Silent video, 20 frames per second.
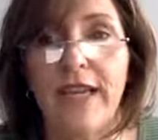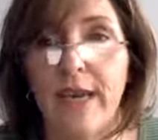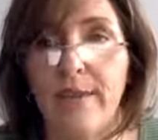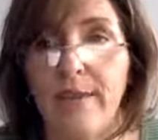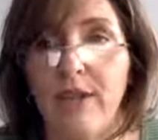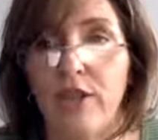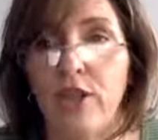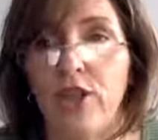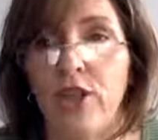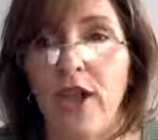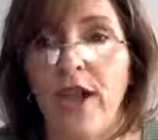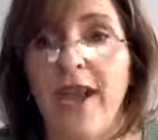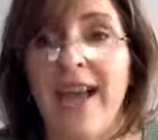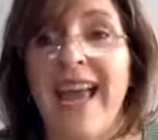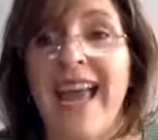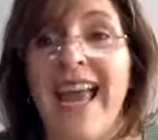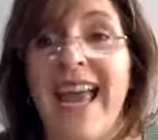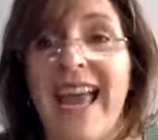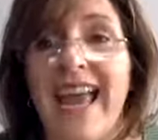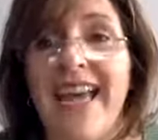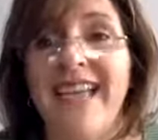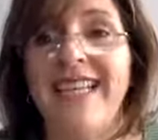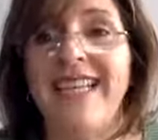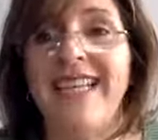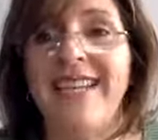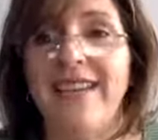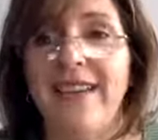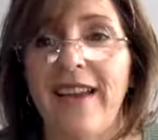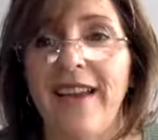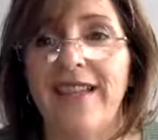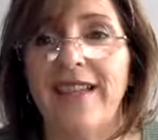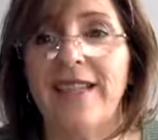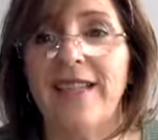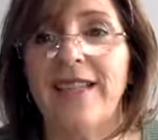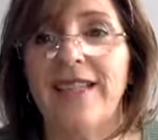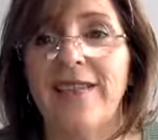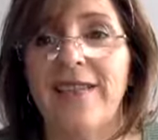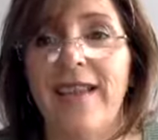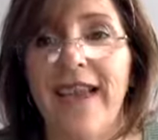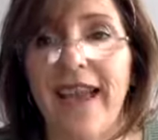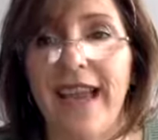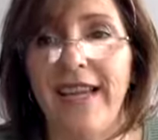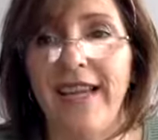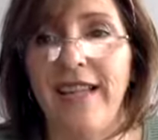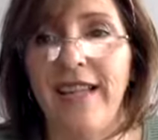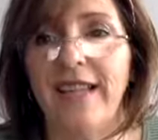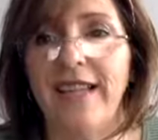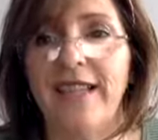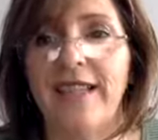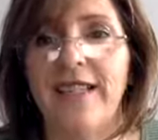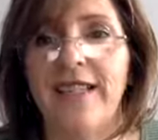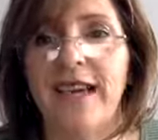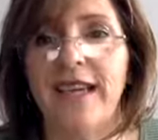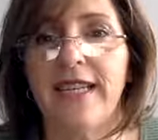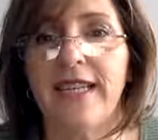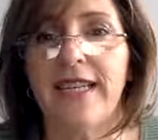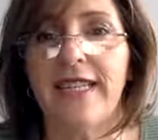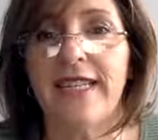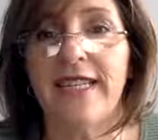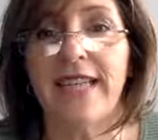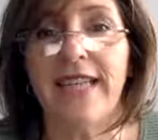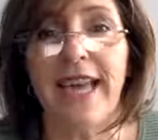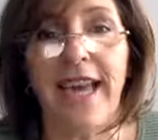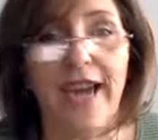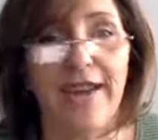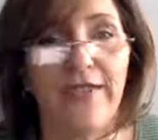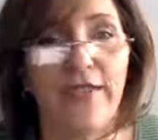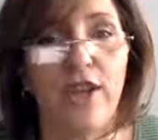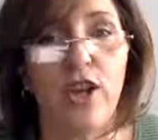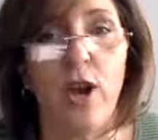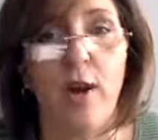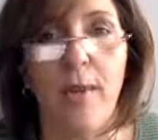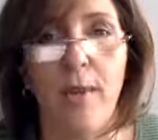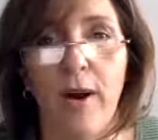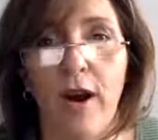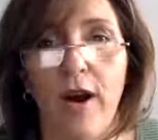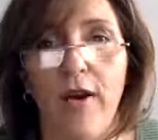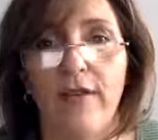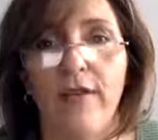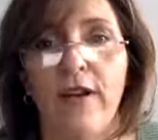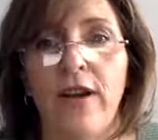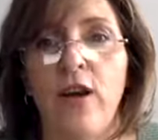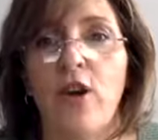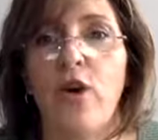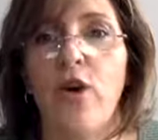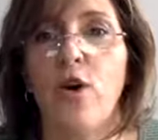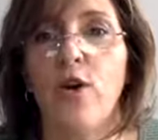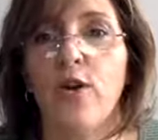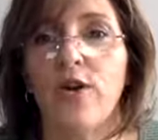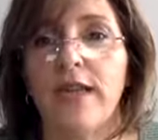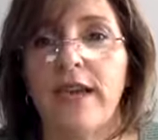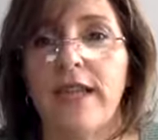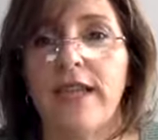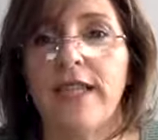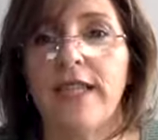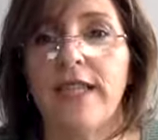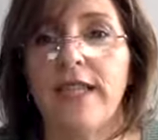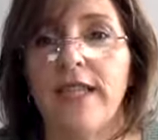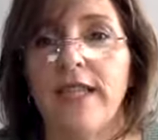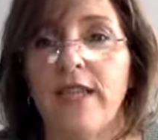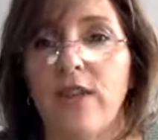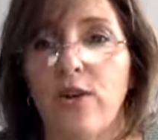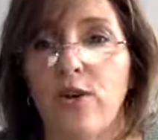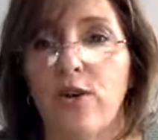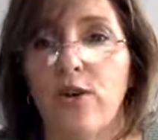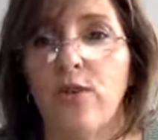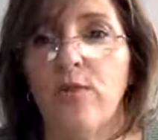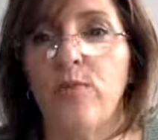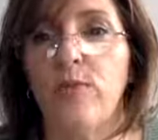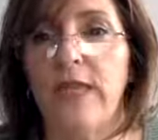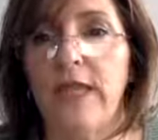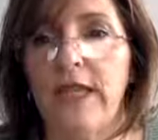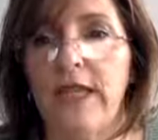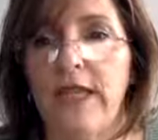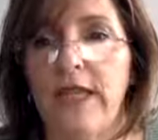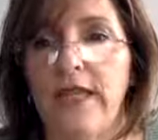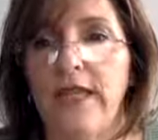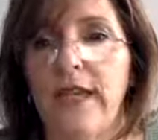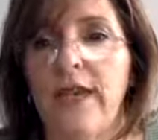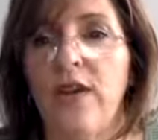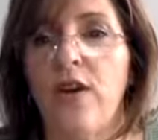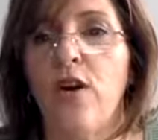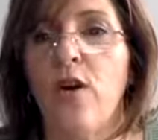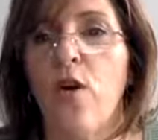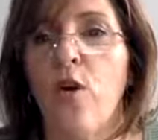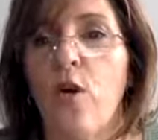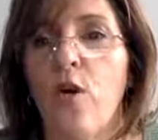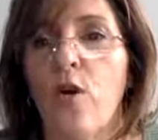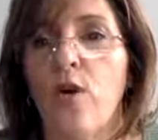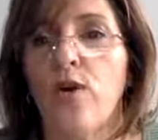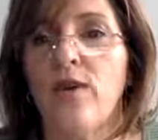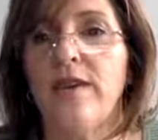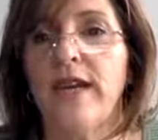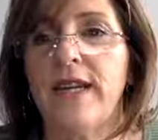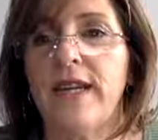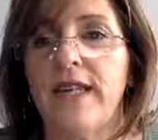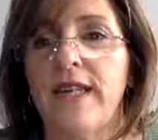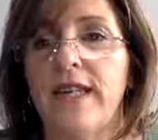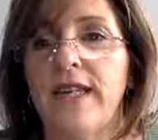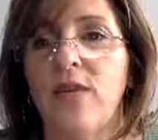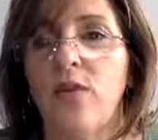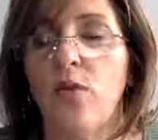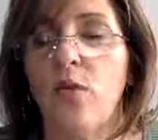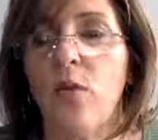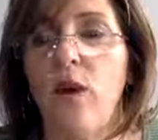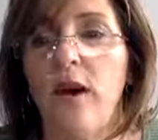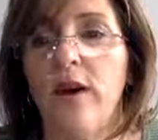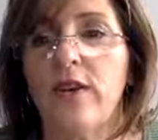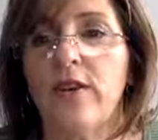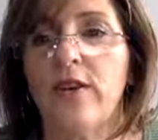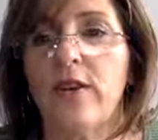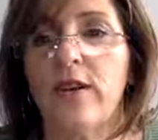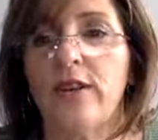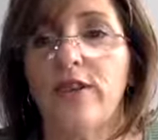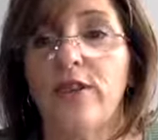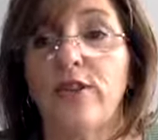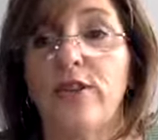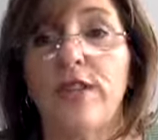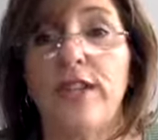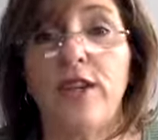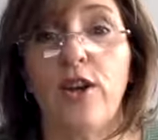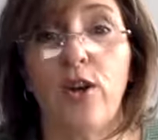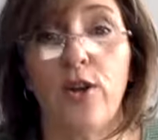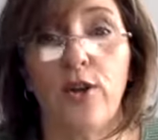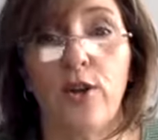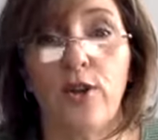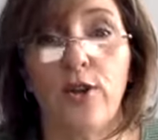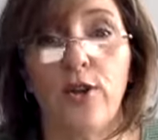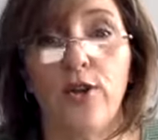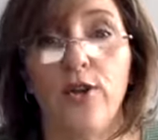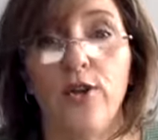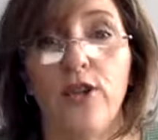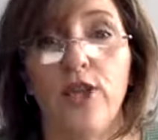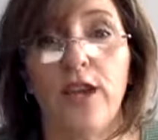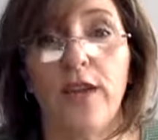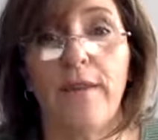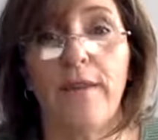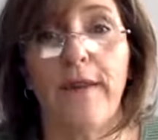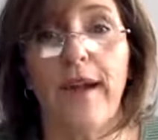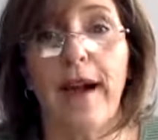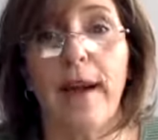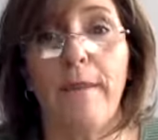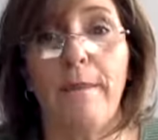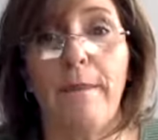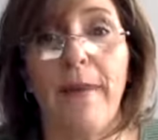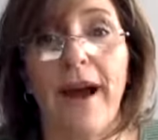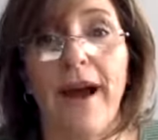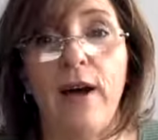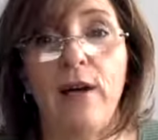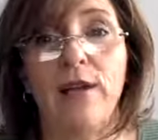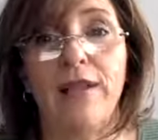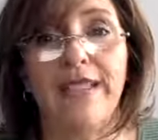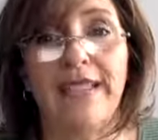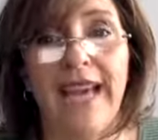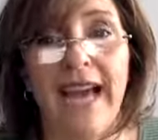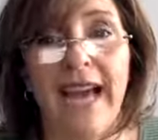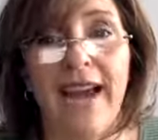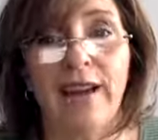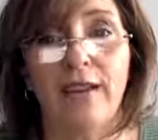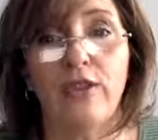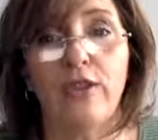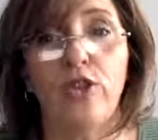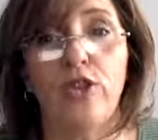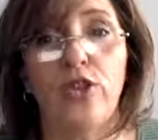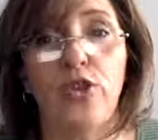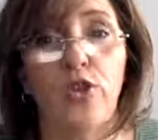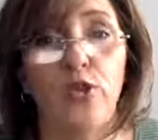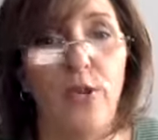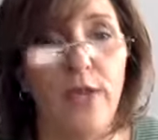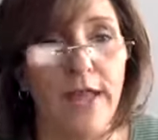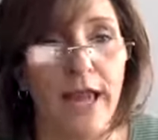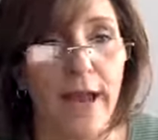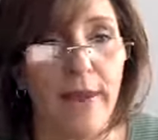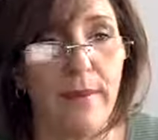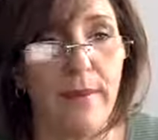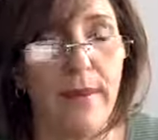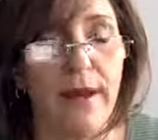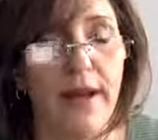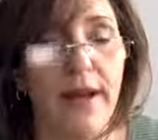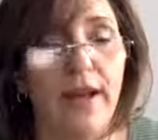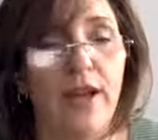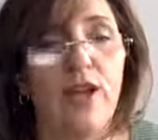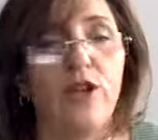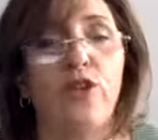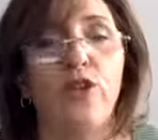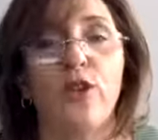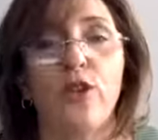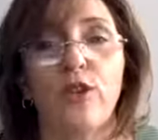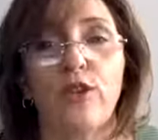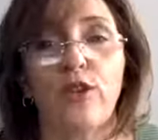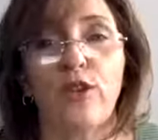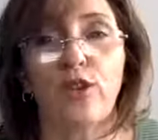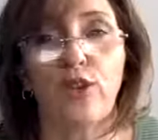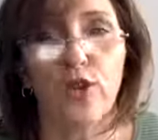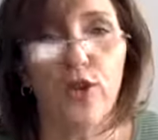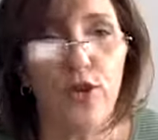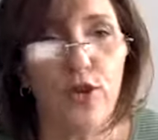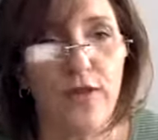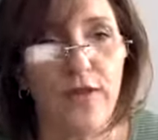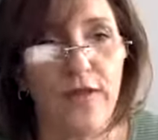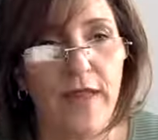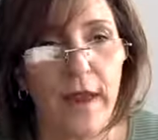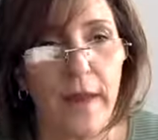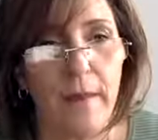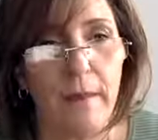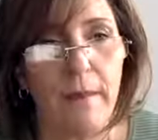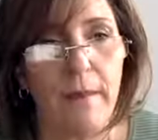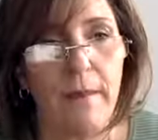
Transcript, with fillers: image, any likeness of anything that is in heaven above, or that is in the earth beneath, or that is in the water under the earth. You shall not bow down to them, nor serve them.